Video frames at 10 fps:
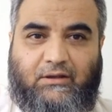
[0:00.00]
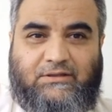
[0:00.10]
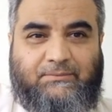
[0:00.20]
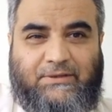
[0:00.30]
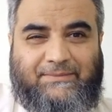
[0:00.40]

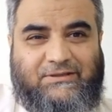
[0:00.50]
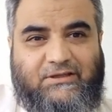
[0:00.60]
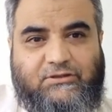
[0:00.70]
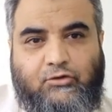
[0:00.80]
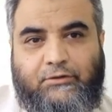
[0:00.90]
Sometimes
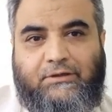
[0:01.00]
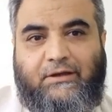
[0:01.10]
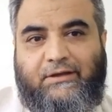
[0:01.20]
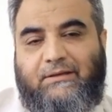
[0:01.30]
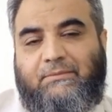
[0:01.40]
there is corneal
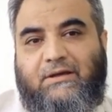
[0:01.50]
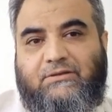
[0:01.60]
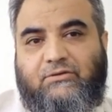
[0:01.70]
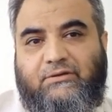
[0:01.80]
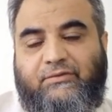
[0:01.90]
edema,
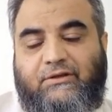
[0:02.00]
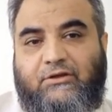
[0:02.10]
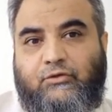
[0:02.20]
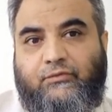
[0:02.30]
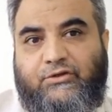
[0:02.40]
so
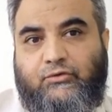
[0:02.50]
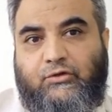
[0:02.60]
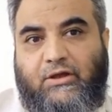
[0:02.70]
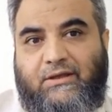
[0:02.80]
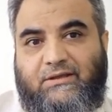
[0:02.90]
difficult to
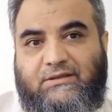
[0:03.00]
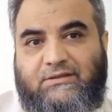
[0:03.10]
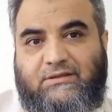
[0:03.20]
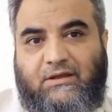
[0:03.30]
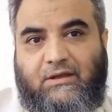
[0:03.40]

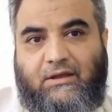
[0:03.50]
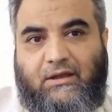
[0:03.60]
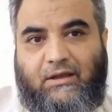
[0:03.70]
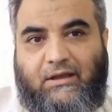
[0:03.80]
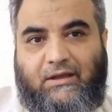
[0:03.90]
visualize.
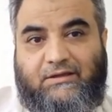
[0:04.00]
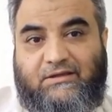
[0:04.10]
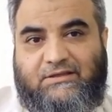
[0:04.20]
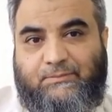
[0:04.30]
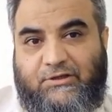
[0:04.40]
And
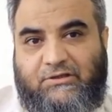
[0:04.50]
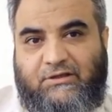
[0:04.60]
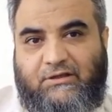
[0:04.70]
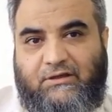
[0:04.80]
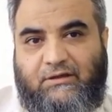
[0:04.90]

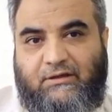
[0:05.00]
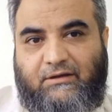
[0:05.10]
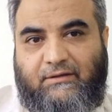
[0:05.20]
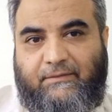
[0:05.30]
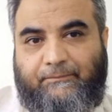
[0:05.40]

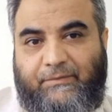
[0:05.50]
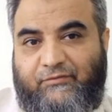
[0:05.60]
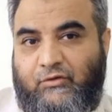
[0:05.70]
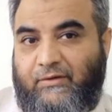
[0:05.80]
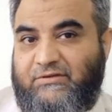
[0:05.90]
especially
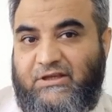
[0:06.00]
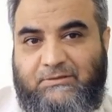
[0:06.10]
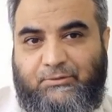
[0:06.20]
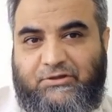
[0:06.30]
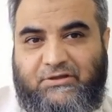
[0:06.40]
if you have
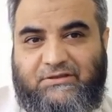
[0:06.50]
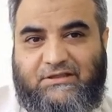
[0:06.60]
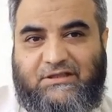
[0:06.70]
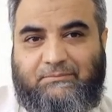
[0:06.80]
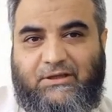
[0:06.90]
such patients,
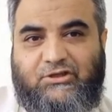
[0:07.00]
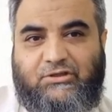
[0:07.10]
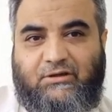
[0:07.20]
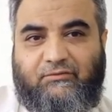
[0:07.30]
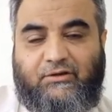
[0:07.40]
as I
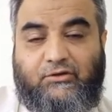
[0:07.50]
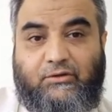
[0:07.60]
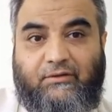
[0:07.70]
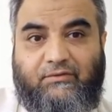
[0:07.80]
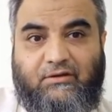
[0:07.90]
mentioned, where
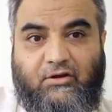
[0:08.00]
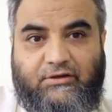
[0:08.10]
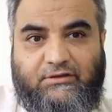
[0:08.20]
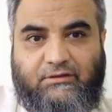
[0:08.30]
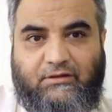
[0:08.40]
you have
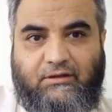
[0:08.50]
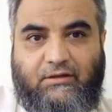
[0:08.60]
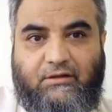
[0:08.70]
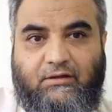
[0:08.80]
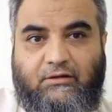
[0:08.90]
got
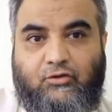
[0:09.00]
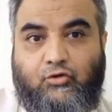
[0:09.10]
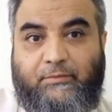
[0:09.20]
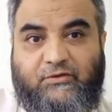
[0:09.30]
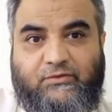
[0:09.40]

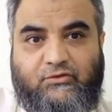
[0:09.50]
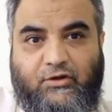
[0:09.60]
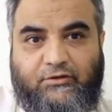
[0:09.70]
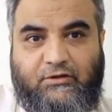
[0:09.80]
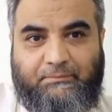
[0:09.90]
leukomatous
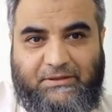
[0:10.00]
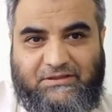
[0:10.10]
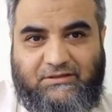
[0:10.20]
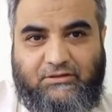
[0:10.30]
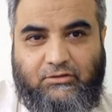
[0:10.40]
corneal
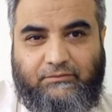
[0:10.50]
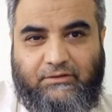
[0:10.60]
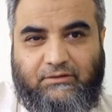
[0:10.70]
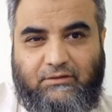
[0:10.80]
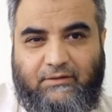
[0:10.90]
opacity over
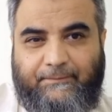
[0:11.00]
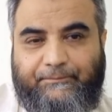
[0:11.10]
there.